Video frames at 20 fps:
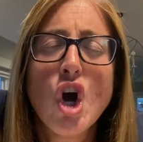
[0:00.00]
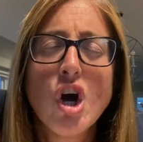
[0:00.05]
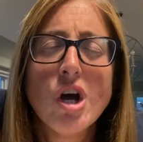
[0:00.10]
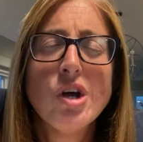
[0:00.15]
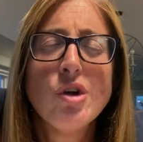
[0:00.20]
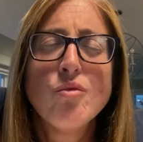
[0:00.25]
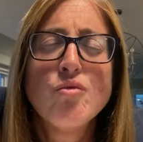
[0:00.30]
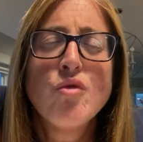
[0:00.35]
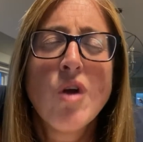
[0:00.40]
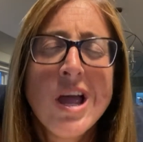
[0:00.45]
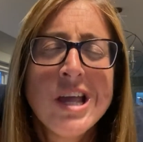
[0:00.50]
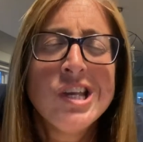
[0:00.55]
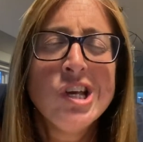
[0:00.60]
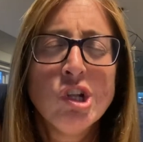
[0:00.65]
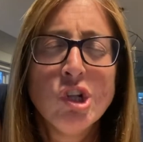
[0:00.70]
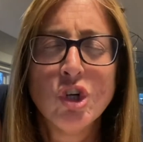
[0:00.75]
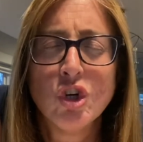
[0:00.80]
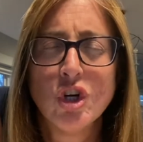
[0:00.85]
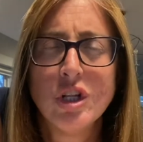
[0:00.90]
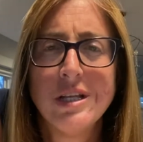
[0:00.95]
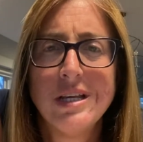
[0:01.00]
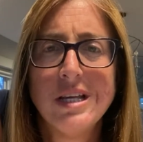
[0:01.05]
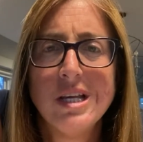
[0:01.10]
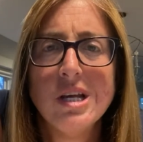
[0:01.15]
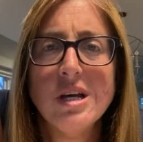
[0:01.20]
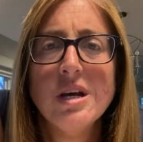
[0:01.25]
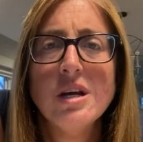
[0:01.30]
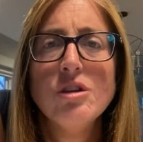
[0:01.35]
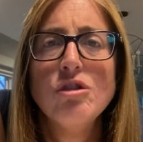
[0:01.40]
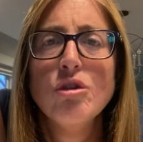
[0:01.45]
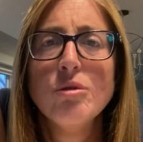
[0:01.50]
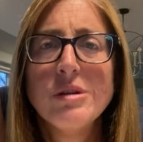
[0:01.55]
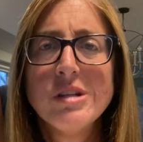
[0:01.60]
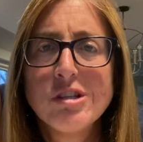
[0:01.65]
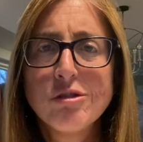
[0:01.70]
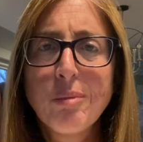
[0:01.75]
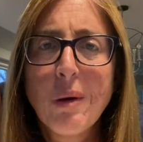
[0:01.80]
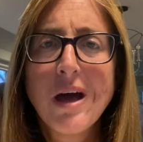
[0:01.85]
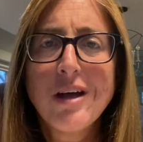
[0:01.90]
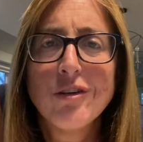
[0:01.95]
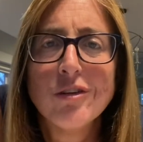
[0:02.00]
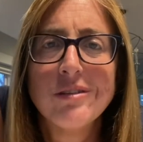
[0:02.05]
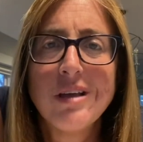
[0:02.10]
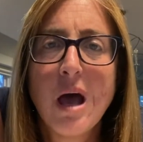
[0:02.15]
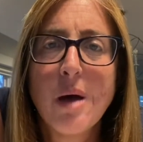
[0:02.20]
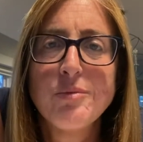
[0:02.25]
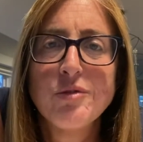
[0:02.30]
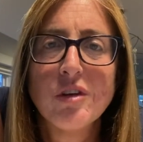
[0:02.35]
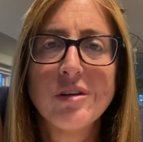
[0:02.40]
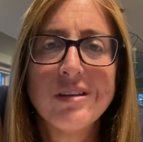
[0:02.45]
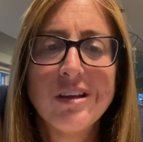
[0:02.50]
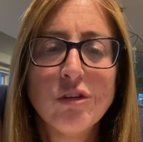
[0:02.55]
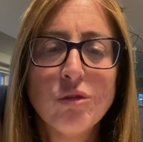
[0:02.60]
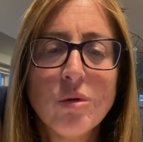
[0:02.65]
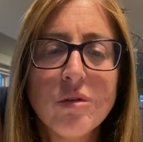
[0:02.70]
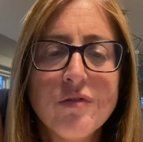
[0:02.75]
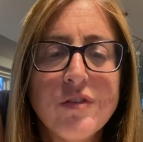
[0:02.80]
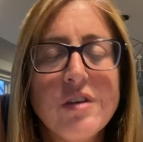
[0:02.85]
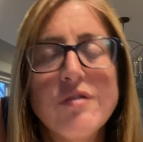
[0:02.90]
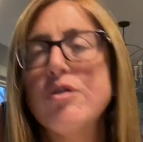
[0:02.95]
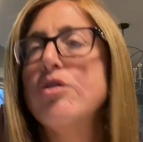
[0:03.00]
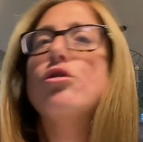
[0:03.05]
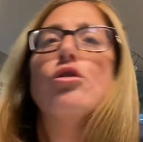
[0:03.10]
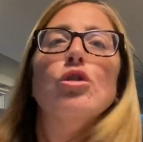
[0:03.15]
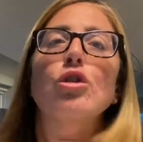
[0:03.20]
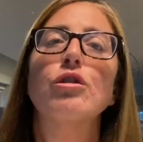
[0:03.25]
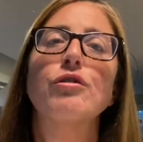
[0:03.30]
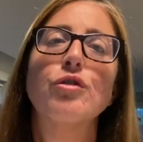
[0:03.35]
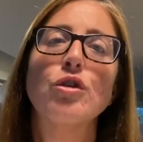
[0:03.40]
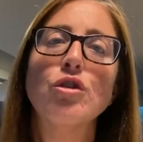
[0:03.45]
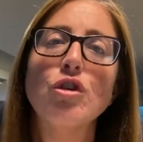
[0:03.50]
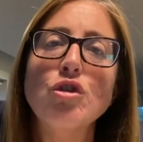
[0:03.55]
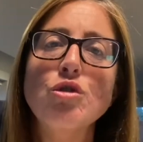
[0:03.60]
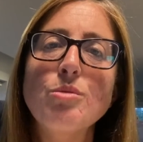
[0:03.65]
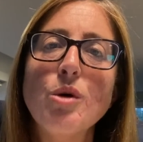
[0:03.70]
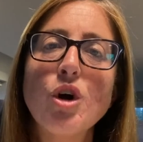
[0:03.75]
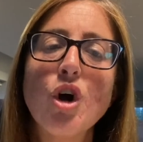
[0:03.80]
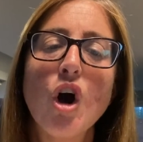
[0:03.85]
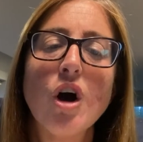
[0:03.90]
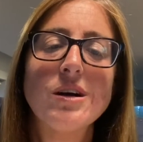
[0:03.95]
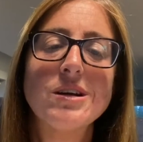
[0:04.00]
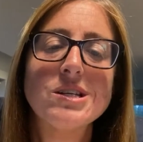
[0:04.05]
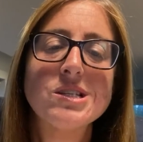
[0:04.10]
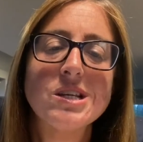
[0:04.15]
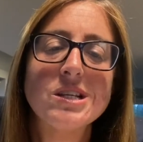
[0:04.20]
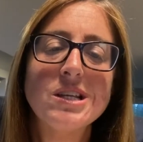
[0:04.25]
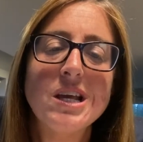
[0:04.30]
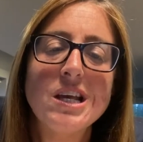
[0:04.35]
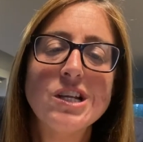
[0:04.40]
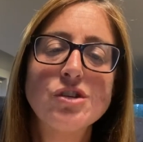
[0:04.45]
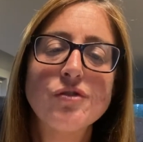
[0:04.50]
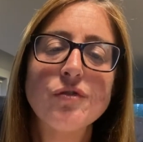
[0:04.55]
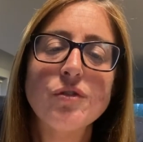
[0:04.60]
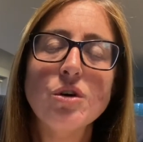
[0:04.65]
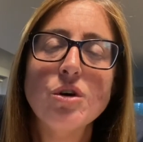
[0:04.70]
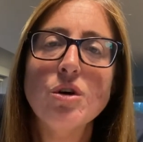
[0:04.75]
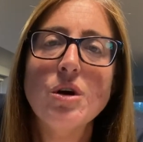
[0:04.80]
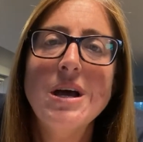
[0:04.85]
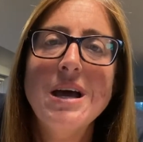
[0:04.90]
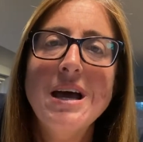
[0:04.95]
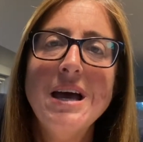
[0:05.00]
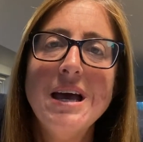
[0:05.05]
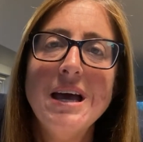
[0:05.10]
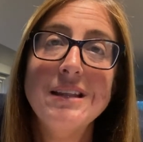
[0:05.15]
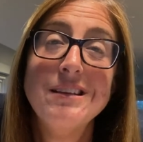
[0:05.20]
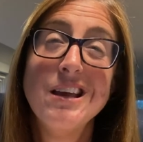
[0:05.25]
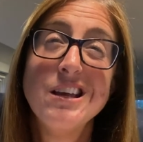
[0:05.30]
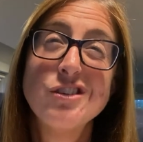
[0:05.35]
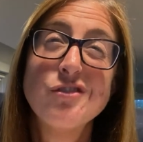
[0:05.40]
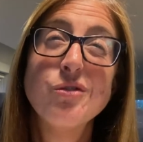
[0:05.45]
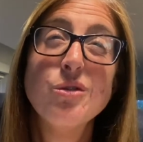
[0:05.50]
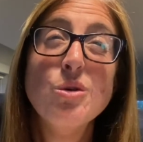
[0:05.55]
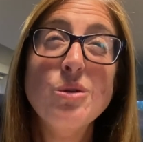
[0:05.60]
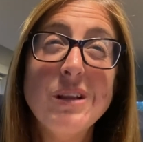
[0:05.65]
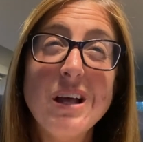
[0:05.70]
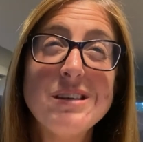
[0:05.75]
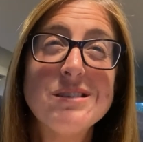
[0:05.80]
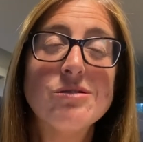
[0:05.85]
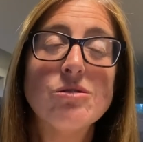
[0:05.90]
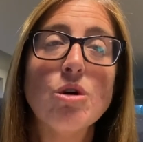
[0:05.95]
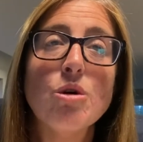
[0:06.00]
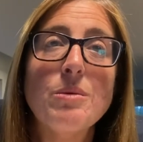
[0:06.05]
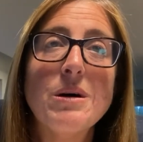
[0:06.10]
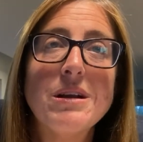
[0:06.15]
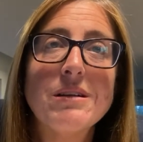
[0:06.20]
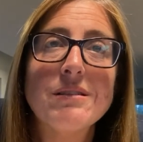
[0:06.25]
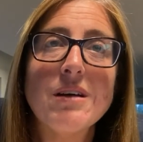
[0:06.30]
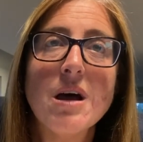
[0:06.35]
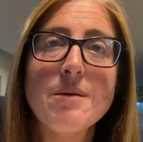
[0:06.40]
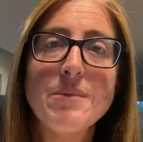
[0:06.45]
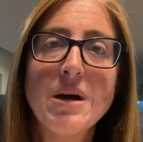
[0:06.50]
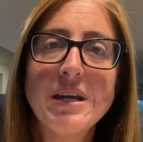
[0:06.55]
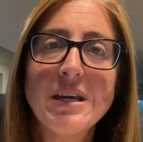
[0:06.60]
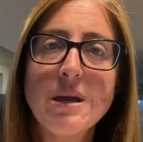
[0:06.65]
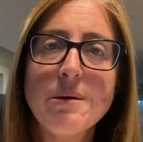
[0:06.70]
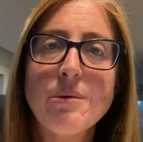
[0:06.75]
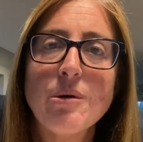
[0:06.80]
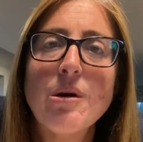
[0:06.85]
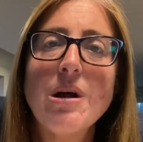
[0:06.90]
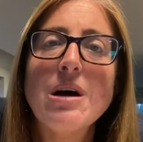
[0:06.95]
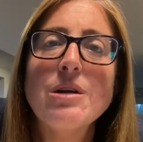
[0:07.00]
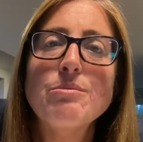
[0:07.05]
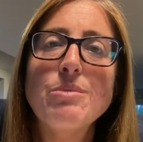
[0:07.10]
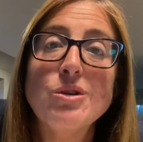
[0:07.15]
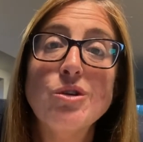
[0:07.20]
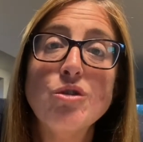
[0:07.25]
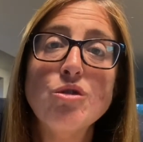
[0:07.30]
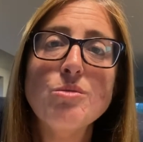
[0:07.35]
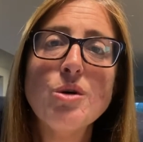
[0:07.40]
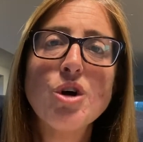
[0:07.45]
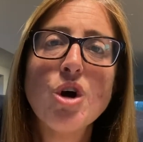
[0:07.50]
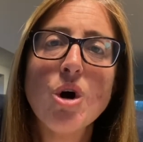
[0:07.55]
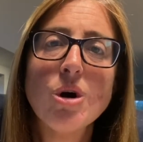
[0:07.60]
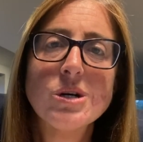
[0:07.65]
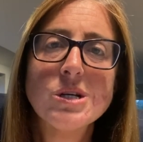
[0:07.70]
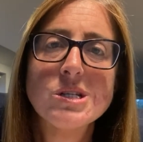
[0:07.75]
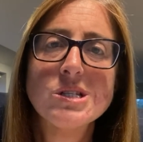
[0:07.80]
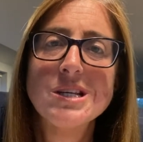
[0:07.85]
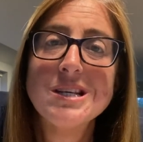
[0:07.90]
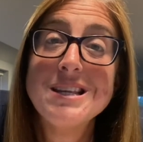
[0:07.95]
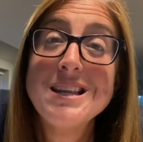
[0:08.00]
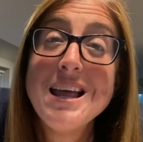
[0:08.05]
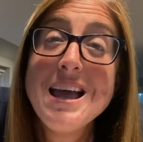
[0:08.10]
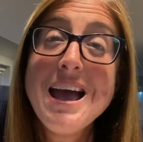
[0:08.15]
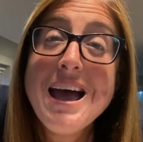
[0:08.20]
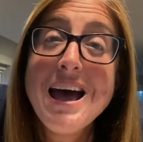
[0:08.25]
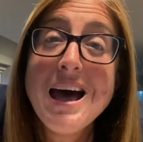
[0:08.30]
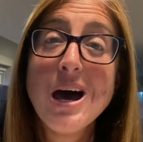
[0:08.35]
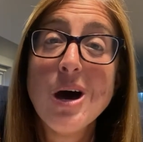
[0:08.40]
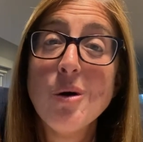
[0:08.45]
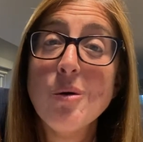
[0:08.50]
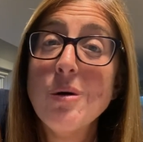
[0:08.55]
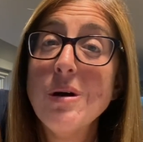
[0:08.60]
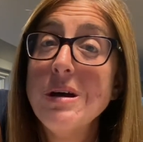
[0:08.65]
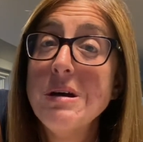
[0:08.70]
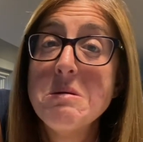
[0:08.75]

regularly doing spinal taps on kids with fever to look for the pneumococcus and the H flu. And the H flu less so by the time I came around, but the pneumococcus. And now